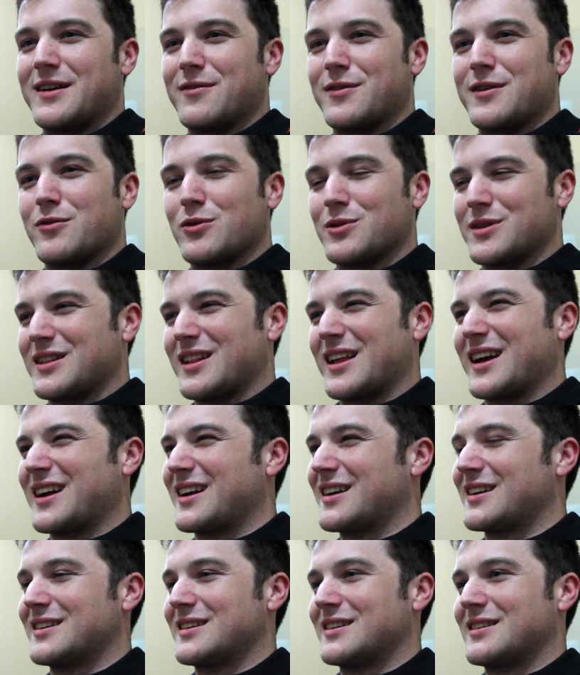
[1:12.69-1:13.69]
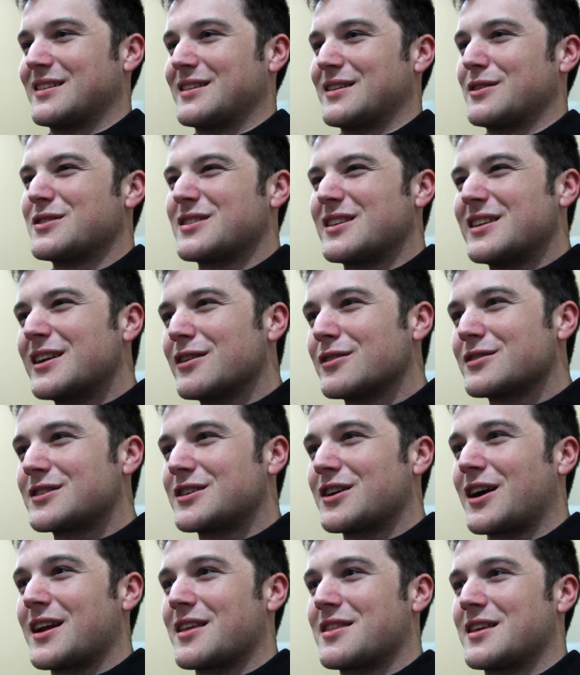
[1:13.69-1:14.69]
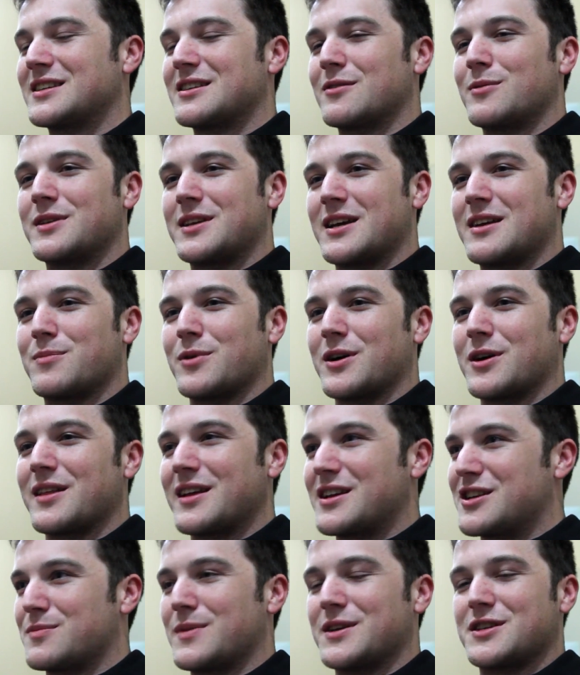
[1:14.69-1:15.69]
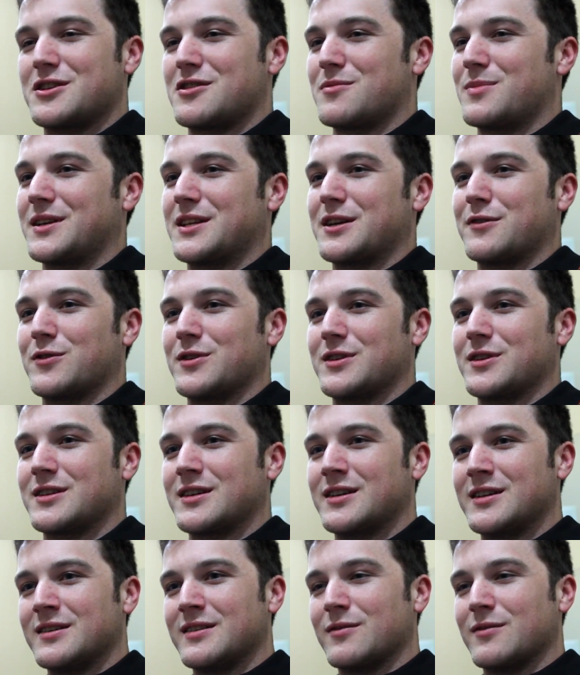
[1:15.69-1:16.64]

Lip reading: Even if it was like, there's little tiny things that we did, but they just made such a big difference.